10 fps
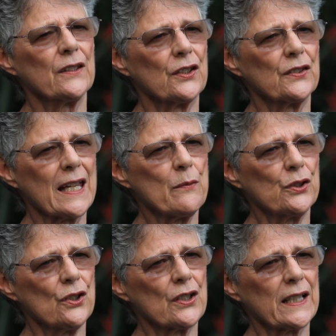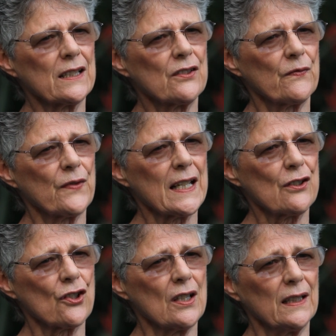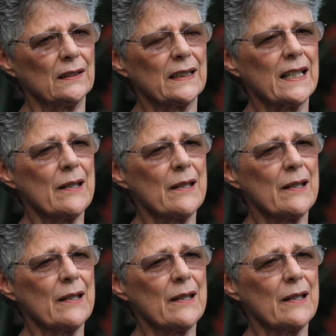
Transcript: that they would not get a fair trial,